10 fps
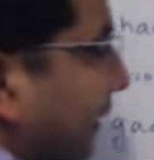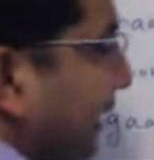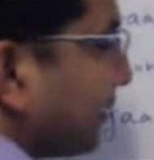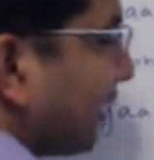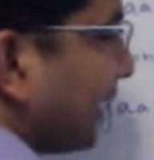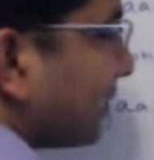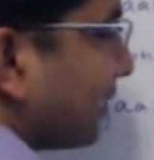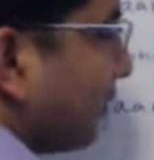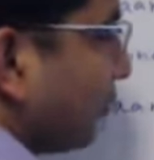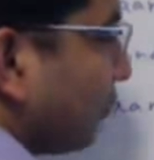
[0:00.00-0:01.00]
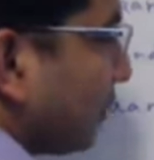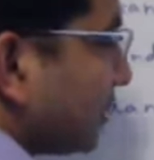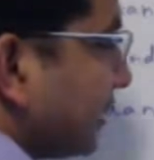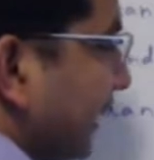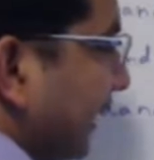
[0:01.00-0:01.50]
nasalized sound
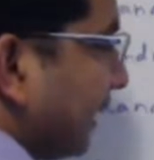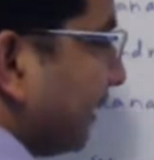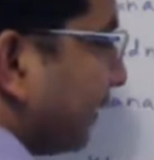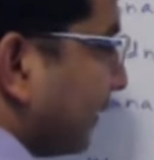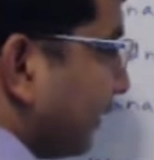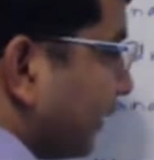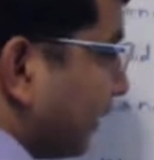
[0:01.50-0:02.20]
towards the end.